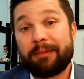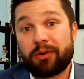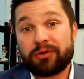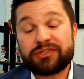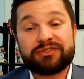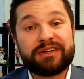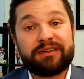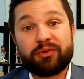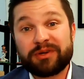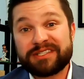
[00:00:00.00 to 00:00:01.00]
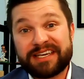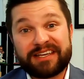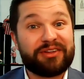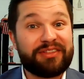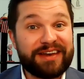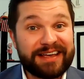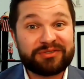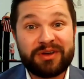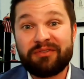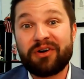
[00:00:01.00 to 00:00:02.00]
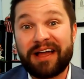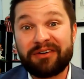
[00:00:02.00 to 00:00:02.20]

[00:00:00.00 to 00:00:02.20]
Personally, if you want to take it to the next level,